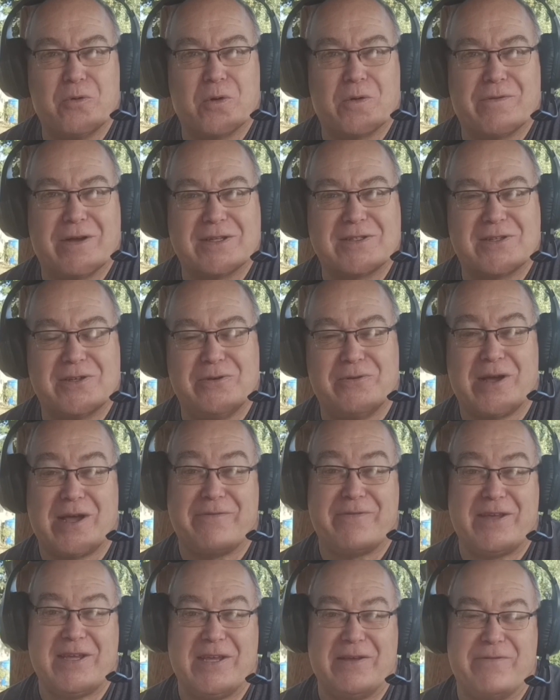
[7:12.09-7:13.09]
all of us who
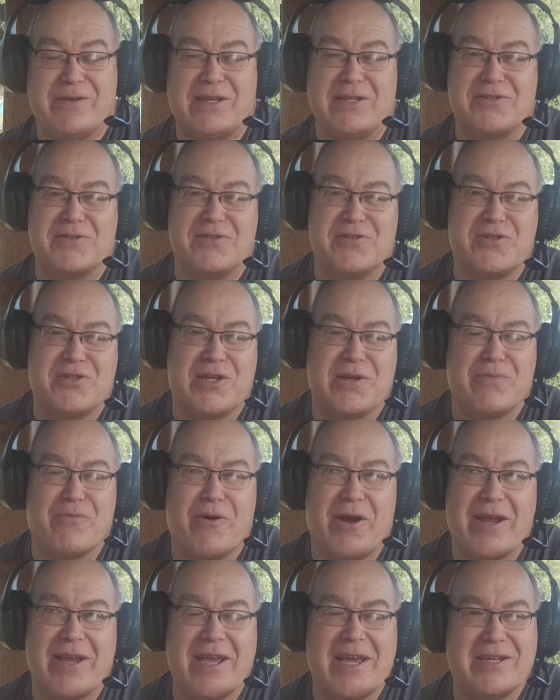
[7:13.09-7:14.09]
have EVs and
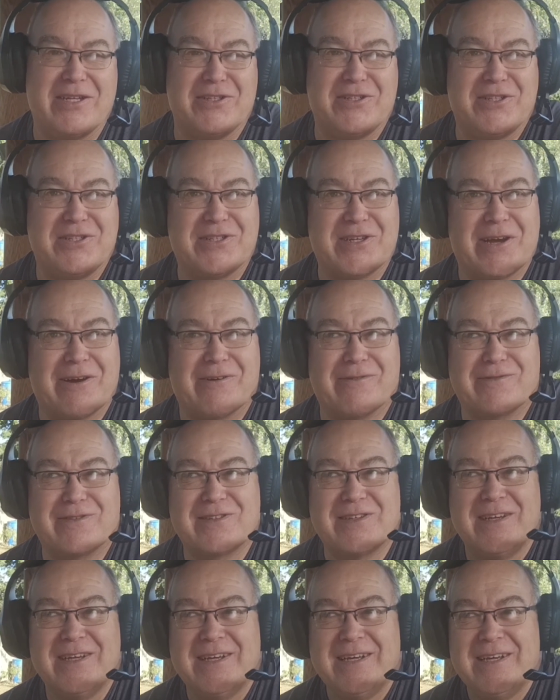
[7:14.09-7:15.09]
cheap rate energy
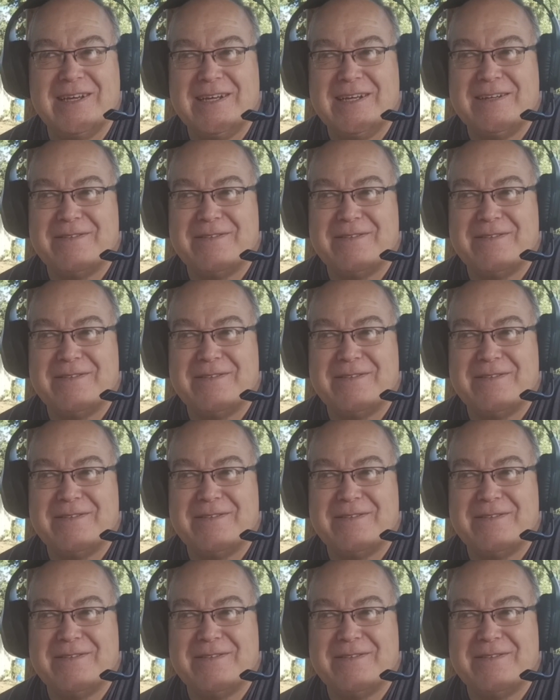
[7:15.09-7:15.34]
tariffs.